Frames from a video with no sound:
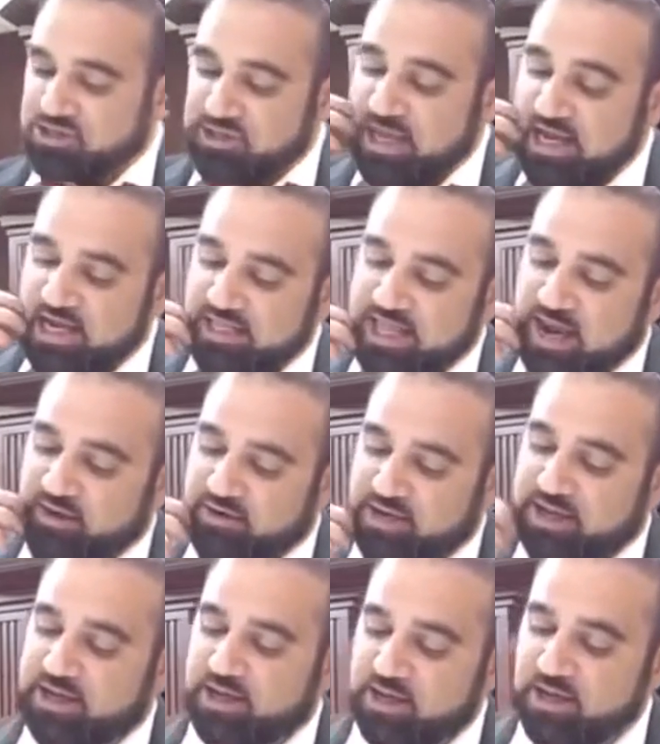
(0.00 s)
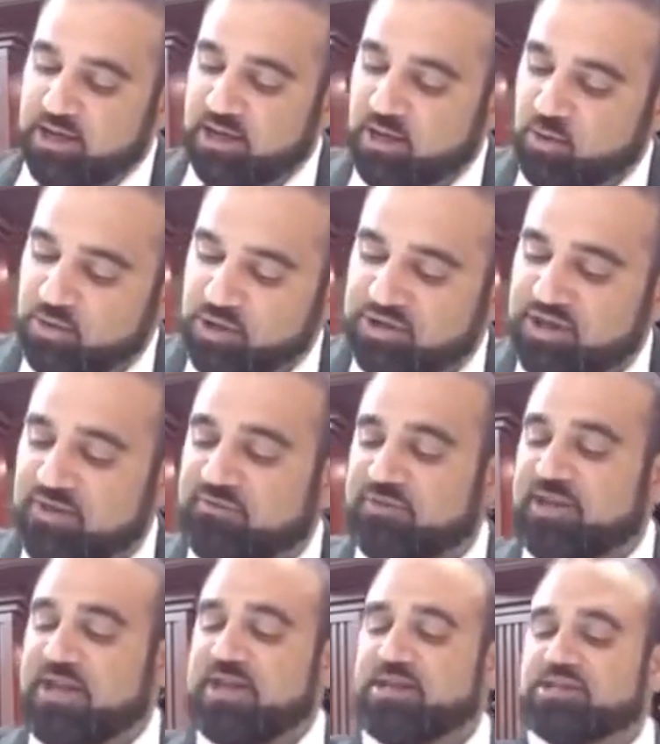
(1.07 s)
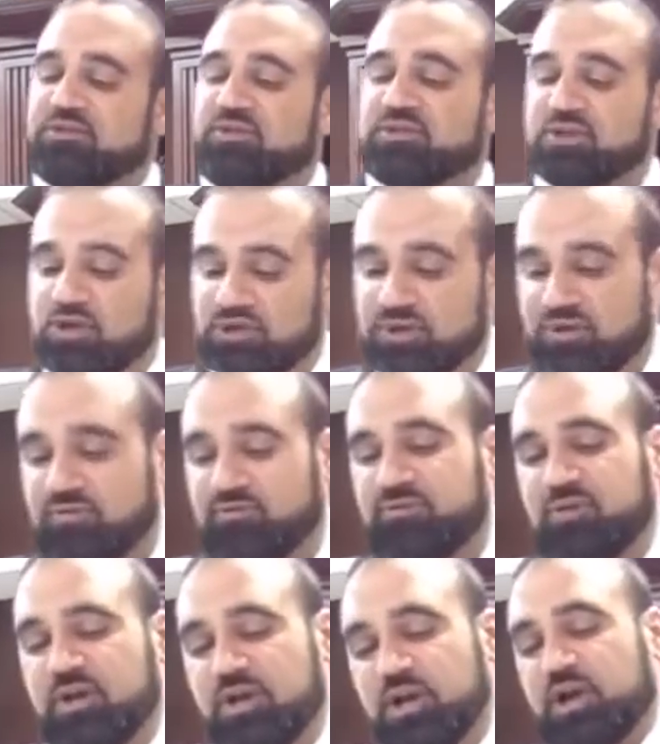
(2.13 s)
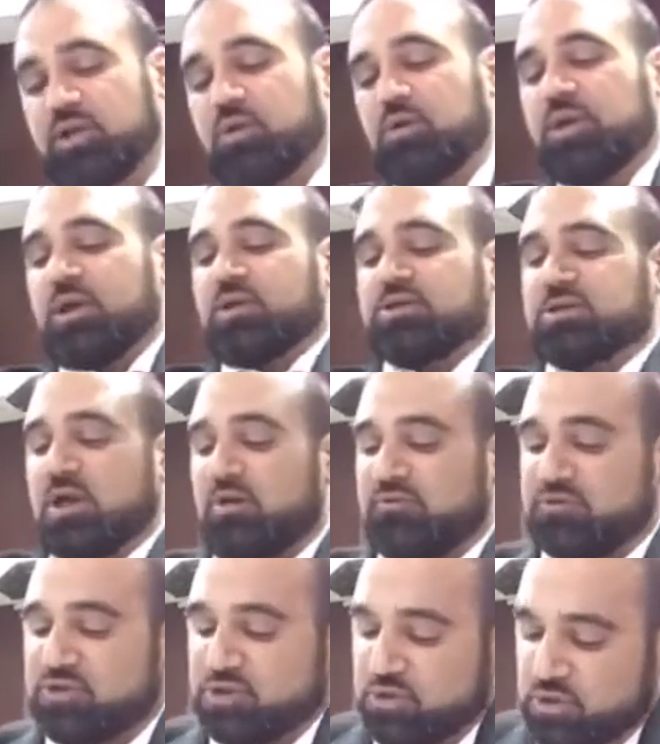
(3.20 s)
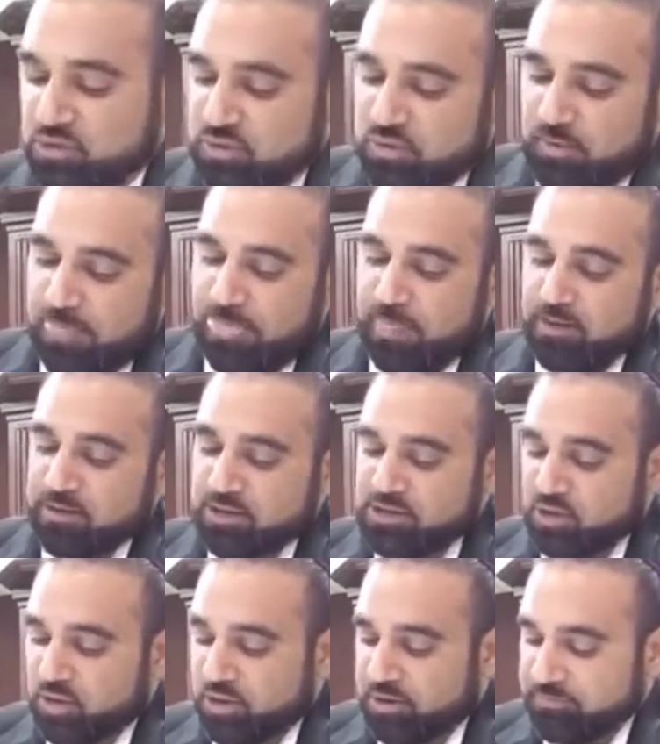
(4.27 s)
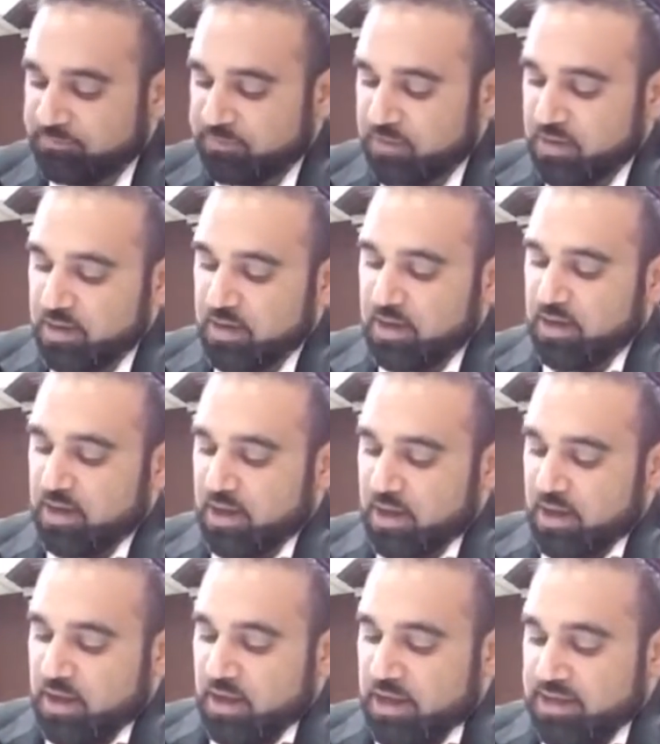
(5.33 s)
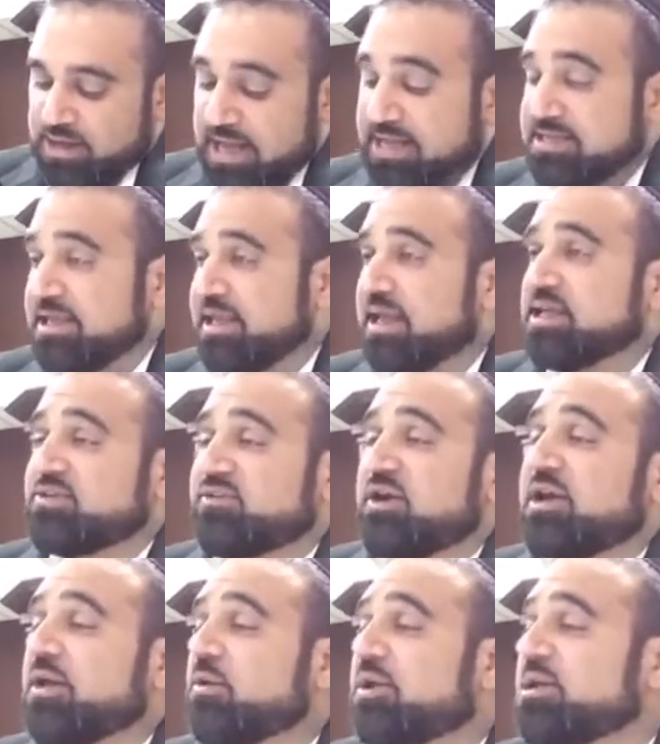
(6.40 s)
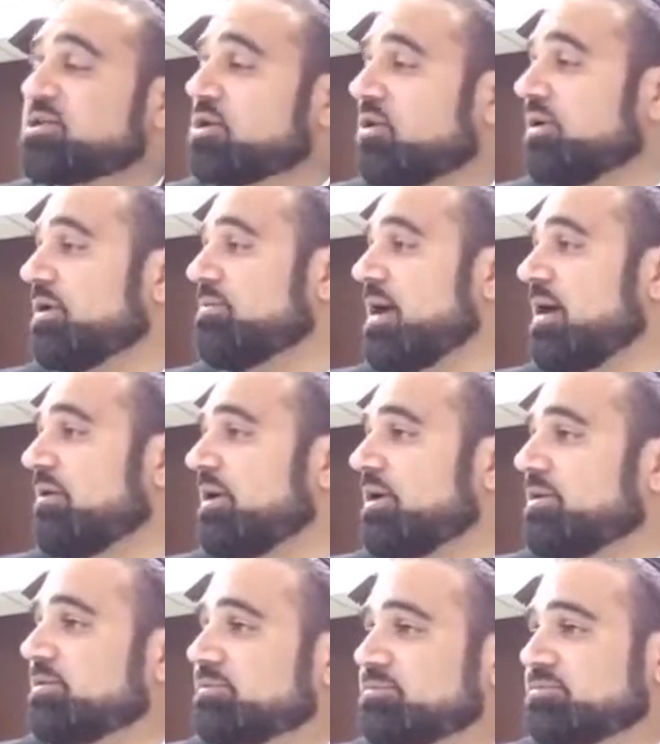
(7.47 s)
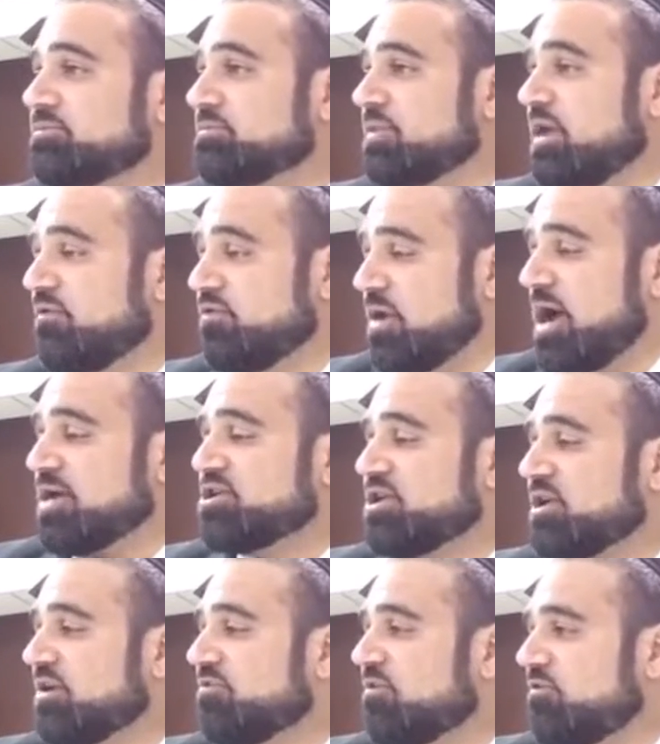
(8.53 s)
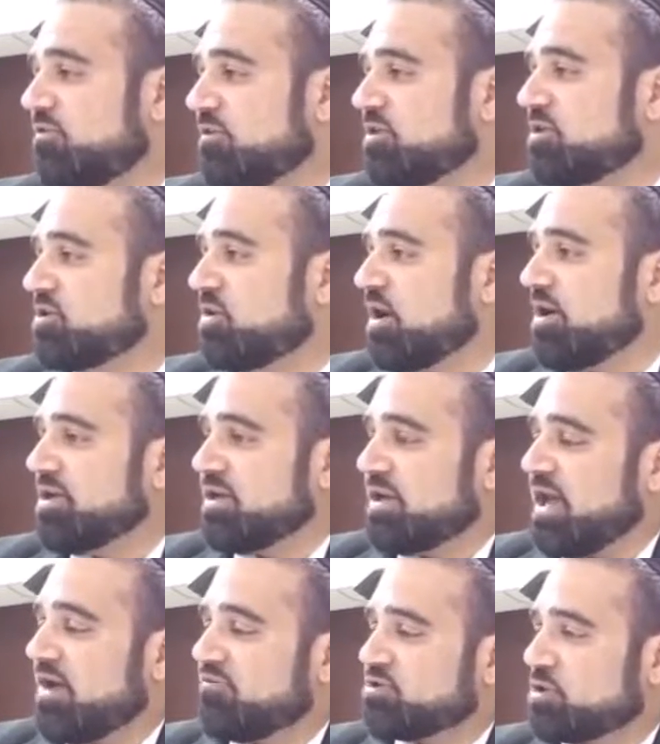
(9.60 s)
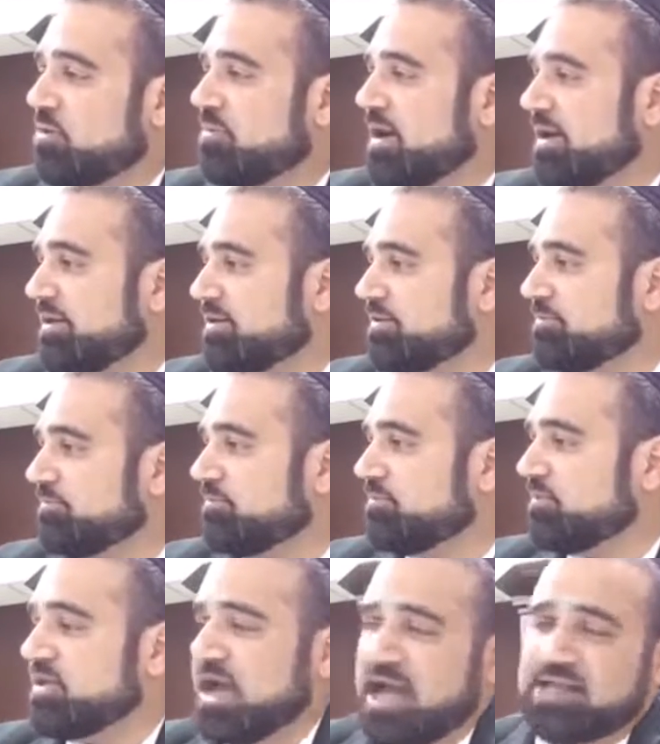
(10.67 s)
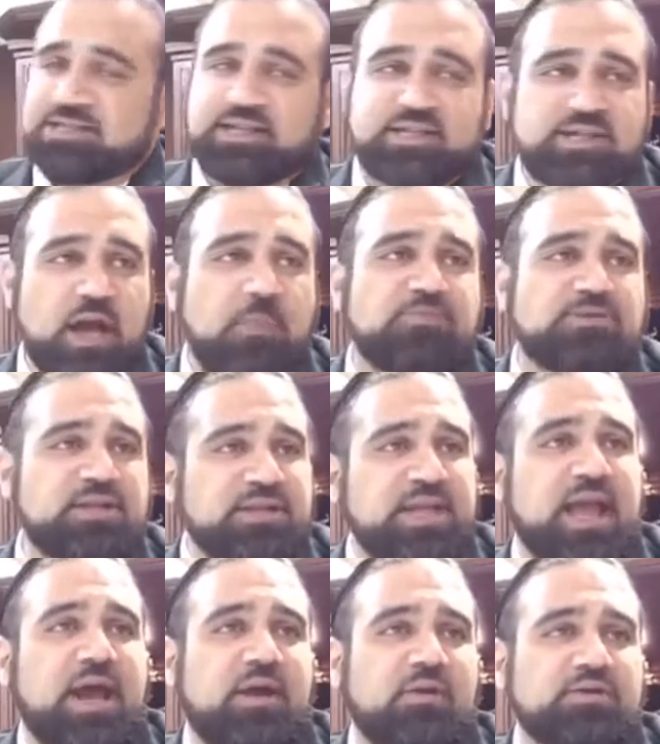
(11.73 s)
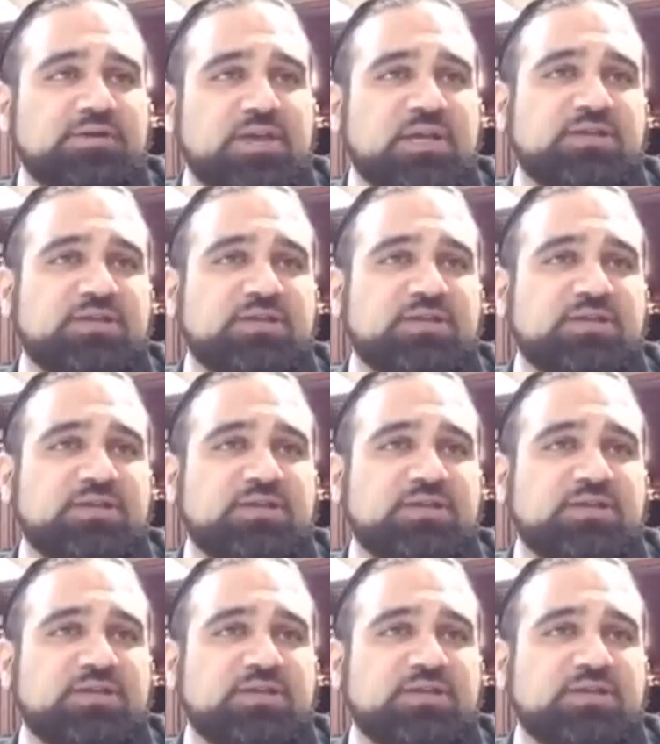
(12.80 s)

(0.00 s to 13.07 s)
So that clarity you'll definitely get as a result of gluing yourself to the Torah. Next thing is, for anyone that's already married, if you're actually going to fulfill the Torah, you're going to have shlom bayit. Yes, there's ups and downs.